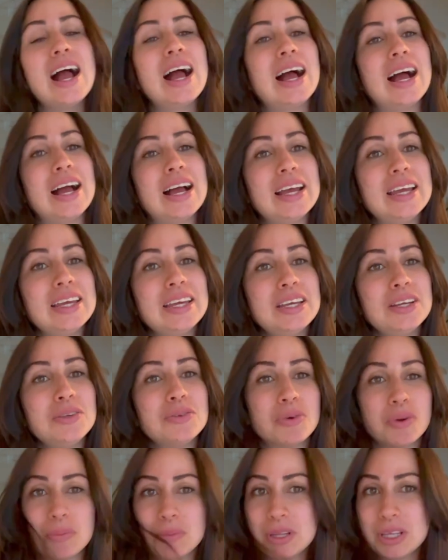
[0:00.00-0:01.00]

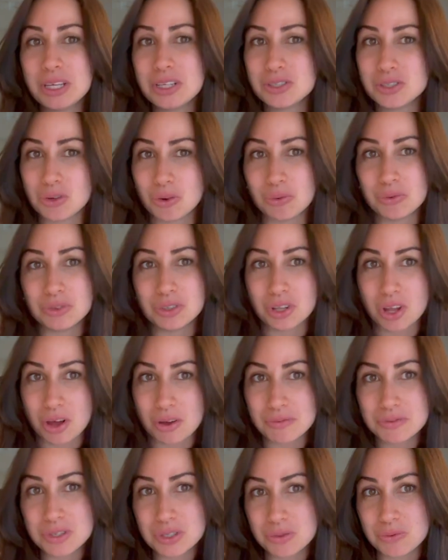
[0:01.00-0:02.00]
I normally don't
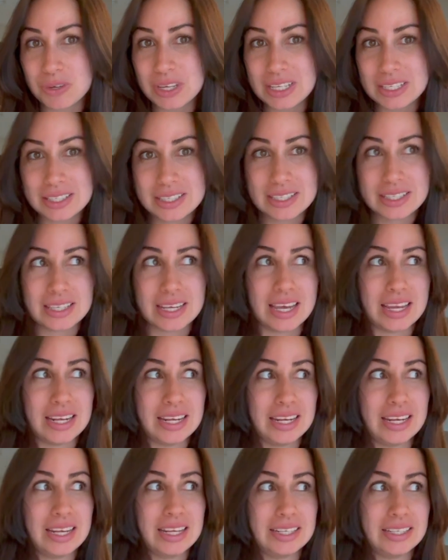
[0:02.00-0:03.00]
love sweets
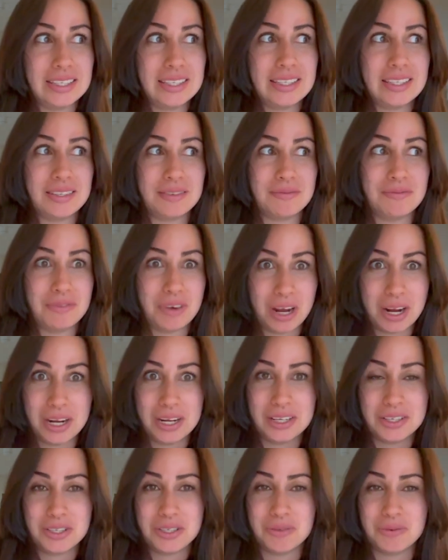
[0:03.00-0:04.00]
and it's
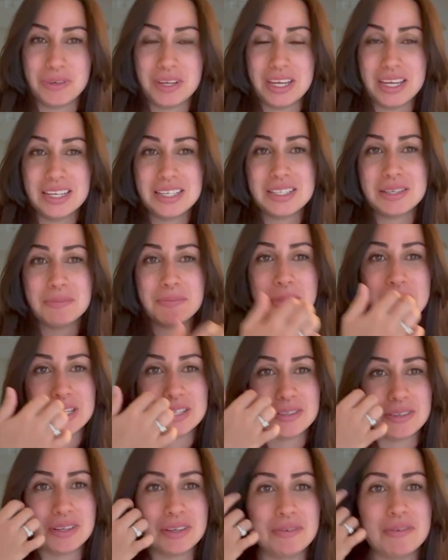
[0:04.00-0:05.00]
very sweet
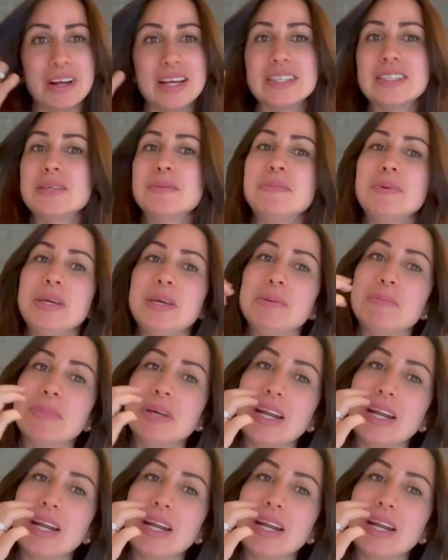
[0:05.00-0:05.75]
based on the recipe,